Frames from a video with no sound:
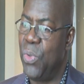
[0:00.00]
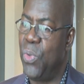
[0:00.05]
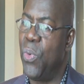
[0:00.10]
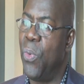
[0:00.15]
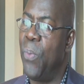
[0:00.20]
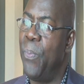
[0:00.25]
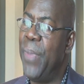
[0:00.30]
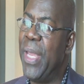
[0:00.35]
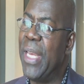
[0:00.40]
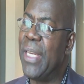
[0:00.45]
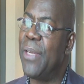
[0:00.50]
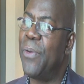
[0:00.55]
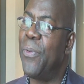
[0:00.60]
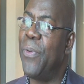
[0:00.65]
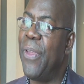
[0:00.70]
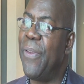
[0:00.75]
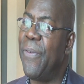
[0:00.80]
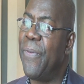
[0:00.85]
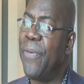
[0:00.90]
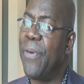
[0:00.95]
to meet
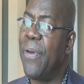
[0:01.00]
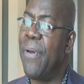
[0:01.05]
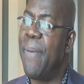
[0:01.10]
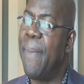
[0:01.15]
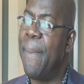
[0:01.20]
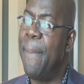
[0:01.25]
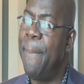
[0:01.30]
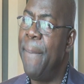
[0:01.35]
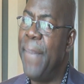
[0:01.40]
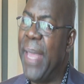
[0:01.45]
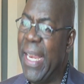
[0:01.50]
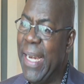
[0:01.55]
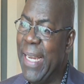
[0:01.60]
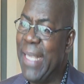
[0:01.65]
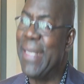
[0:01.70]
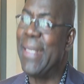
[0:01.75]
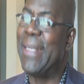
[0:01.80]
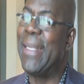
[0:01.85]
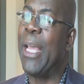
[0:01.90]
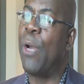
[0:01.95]
with many
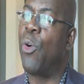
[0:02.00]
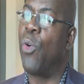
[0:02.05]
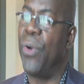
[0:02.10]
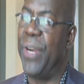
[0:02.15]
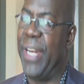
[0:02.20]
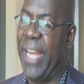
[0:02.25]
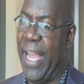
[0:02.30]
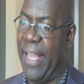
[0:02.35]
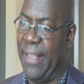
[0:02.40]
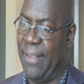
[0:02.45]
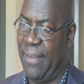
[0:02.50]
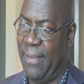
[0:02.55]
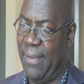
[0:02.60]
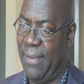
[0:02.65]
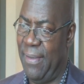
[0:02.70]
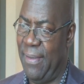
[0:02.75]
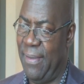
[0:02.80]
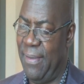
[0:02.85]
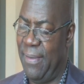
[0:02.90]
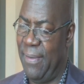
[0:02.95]

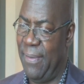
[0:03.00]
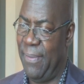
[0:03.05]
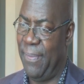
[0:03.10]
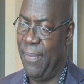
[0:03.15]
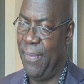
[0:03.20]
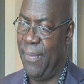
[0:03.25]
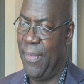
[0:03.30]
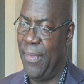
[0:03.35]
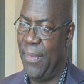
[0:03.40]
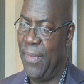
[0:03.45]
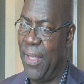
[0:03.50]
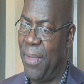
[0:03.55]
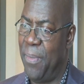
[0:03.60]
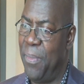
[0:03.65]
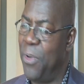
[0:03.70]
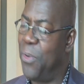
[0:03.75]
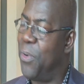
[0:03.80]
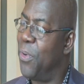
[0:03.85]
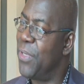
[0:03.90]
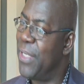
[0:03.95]
stakeholders,
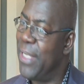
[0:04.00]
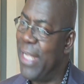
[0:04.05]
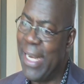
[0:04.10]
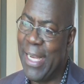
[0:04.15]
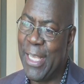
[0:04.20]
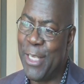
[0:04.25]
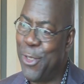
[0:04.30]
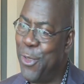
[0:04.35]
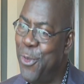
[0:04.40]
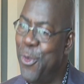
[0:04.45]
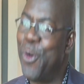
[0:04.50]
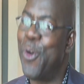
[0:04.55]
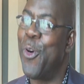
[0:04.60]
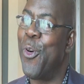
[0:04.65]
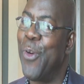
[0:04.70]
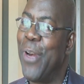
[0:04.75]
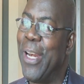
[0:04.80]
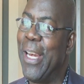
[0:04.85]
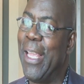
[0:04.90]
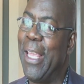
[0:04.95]
because there is not
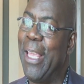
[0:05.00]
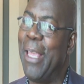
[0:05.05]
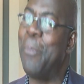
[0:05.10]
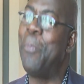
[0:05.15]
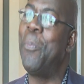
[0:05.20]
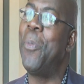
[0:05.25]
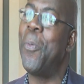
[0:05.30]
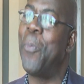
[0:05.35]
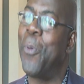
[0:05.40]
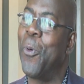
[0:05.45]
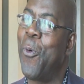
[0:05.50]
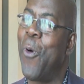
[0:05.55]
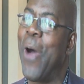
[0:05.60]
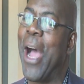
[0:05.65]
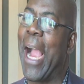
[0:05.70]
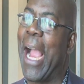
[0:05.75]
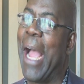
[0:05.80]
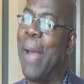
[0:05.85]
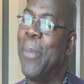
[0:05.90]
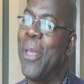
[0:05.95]
only people who
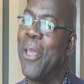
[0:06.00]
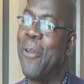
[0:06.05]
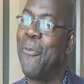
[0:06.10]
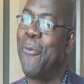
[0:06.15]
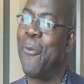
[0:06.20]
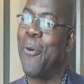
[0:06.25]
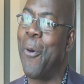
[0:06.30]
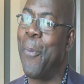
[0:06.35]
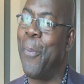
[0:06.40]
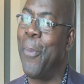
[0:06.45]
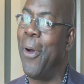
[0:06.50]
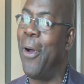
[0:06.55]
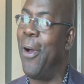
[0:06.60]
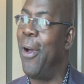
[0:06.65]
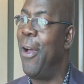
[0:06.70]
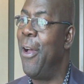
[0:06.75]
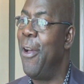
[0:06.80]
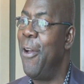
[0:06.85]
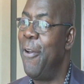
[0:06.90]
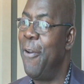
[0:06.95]
are coming from
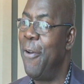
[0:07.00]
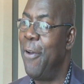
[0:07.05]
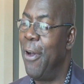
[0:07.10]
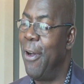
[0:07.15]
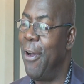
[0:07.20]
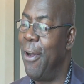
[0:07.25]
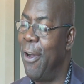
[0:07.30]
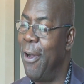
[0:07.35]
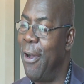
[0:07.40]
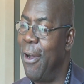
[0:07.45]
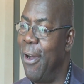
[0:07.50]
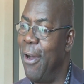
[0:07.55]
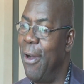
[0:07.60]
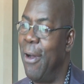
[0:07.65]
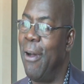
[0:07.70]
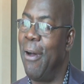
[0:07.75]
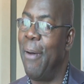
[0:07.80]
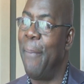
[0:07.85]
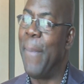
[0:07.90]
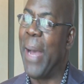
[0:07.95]

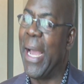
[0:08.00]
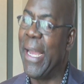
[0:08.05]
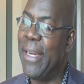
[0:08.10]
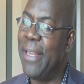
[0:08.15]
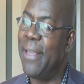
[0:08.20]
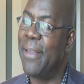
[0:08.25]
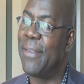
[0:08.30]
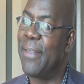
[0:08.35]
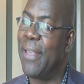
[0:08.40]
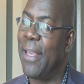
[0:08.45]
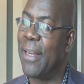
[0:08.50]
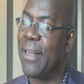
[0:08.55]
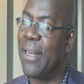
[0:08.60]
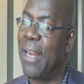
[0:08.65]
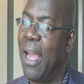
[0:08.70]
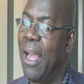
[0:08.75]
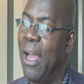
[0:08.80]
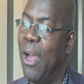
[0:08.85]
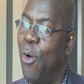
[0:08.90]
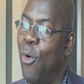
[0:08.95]
mining
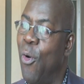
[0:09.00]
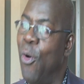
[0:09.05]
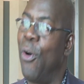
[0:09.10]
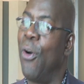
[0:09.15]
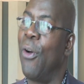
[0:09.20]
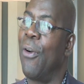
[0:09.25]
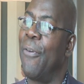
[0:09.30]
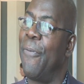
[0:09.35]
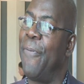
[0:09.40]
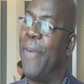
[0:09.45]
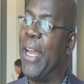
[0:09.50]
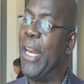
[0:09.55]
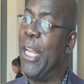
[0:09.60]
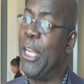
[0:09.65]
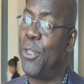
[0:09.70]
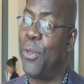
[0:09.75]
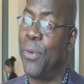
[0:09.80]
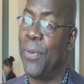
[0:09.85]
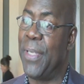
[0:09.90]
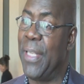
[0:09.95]
sector or
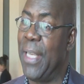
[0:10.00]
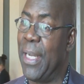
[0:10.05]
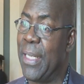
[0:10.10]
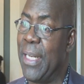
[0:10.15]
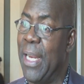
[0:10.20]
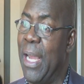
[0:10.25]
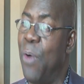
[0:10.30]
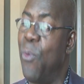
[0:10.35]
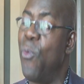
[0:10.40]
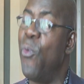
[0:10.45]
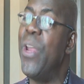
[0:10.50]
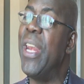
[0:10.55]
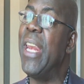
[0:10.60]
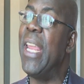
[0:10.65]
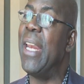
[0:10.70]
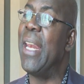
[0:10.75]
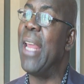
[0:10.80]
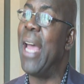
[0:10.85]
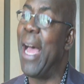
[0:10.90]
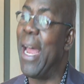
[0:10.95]
financial sector. We
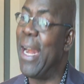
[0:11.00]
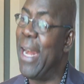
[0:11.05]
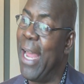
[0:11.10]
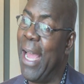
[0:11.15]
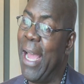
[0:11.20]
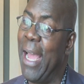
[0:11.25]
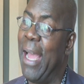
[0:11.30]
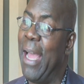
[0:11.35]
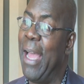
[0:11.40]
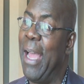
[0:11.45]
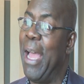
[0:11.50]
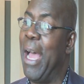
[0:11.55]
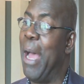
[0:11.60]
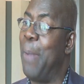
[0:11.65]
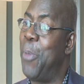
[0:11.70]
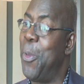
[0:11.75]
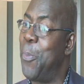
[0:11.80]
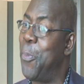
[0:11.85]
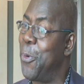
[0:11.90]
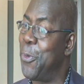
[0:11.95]
need other
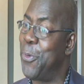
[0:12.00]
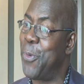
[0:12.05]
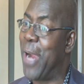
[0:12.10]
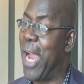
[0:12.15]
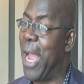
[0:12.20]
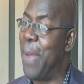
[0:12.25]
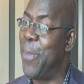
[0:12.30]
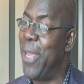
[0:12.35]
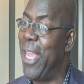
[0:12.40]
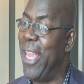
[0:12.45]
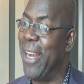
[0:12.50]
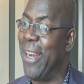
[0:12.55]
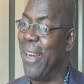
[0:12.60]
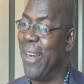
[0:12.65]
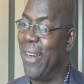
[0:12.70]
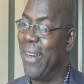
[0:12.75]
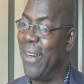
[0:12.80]
people to come in.